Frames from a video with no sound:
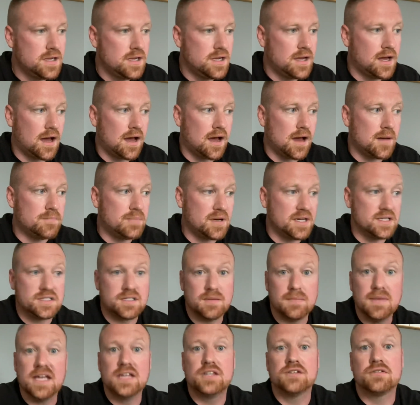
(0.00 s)
but
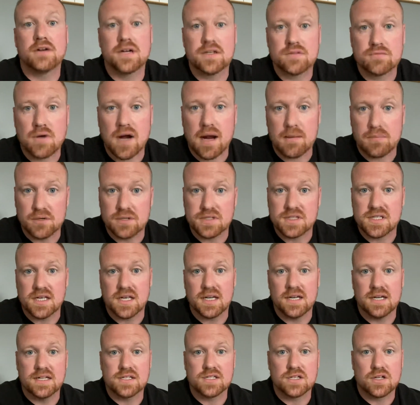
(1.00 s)
Demetrius
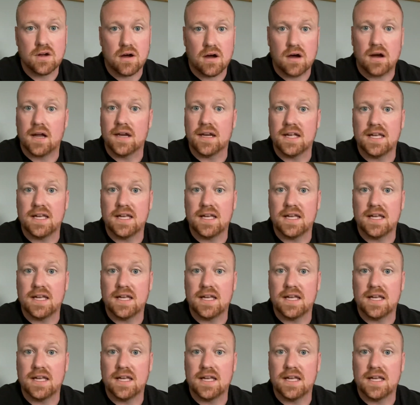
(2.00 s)
Robertson is gone.